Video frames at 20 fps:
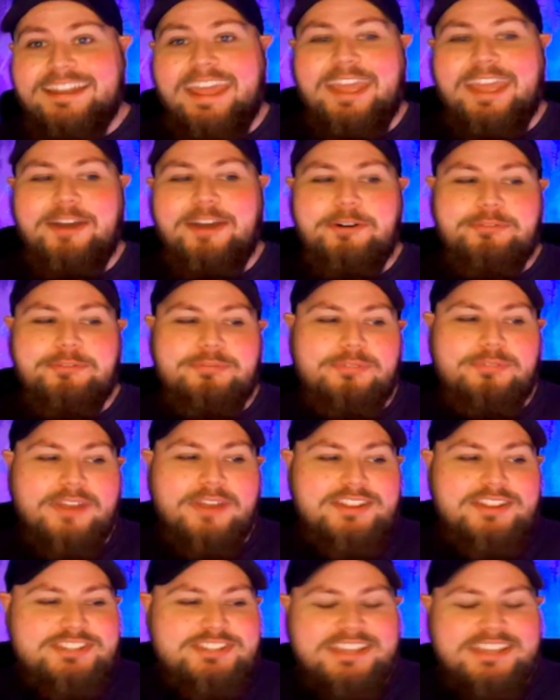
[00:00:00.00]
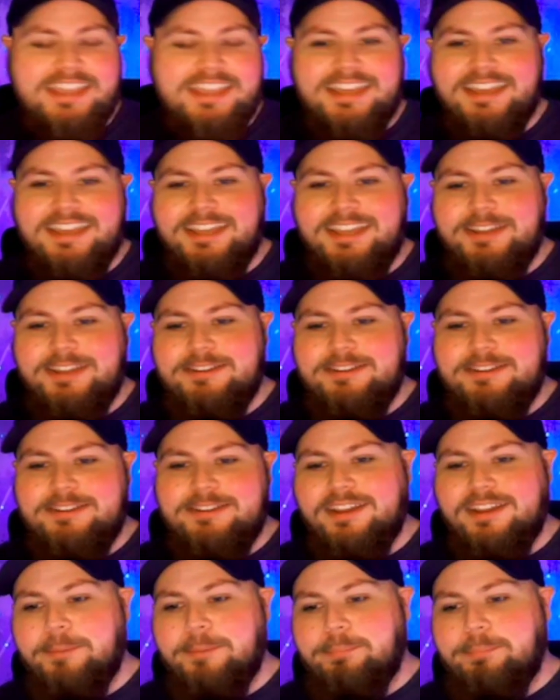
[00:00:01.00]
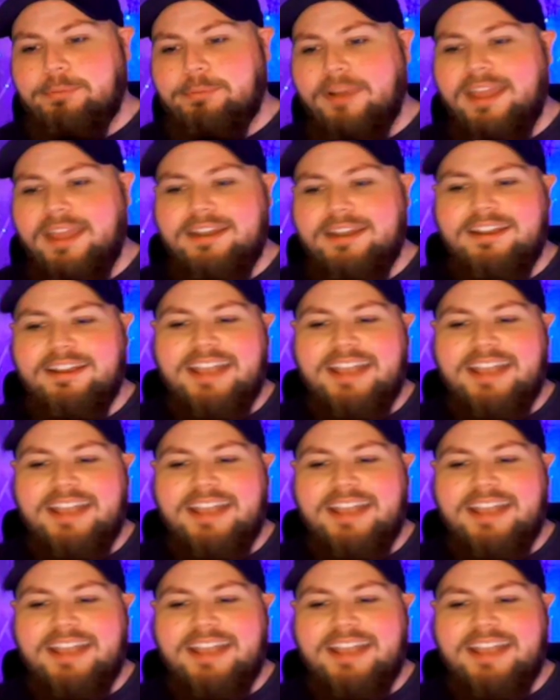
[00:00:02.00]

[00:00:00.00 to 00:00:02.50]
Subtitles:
Now, Frenchie and Brent